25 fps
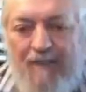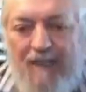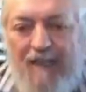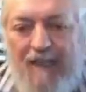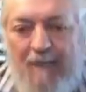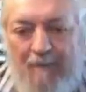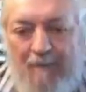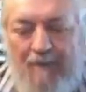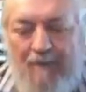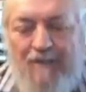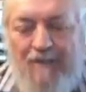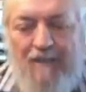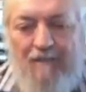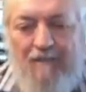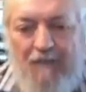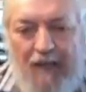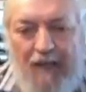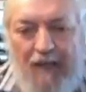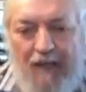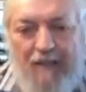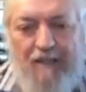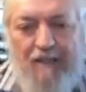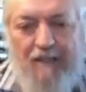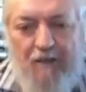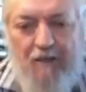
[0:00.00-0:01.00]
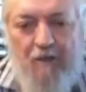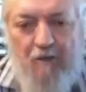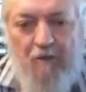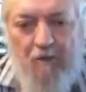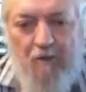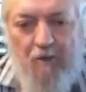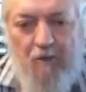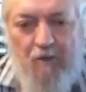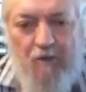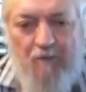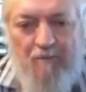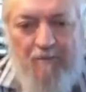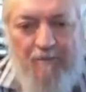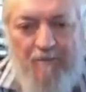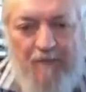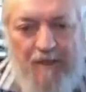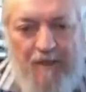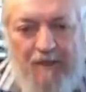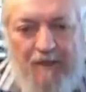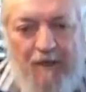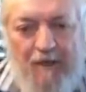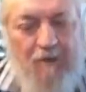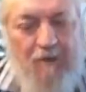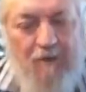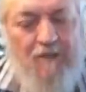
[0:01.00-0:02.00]
Captains invited into the wardroom.
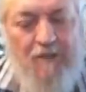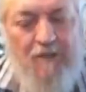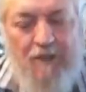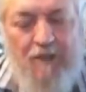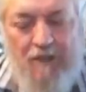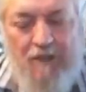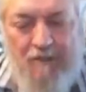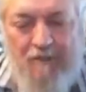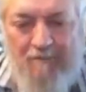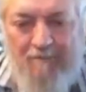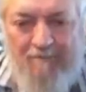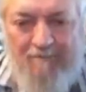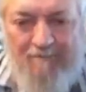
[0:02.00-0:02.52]
Old tradition.